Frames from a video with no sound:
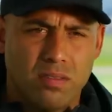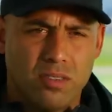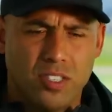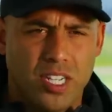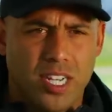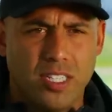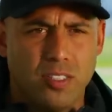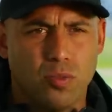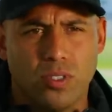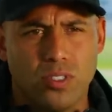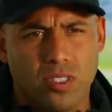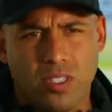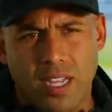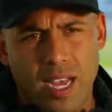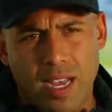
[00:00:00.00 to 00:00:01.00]
change what's
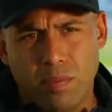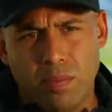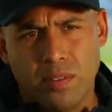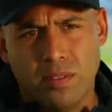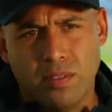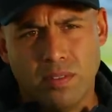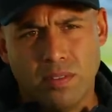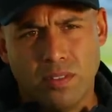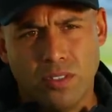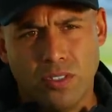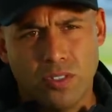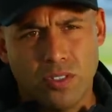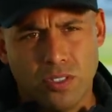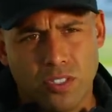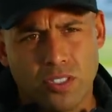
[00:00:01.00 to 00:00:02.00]
going to happen.
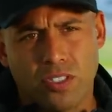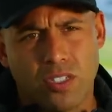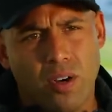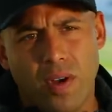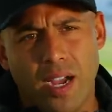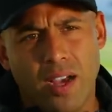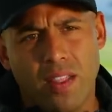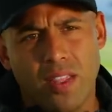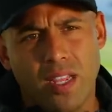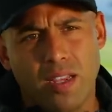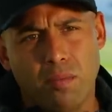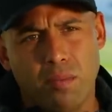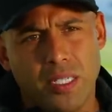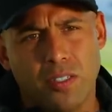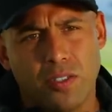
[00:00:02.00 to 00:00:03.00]
You can just go out there
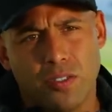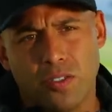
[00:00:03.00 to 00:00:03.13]
and be who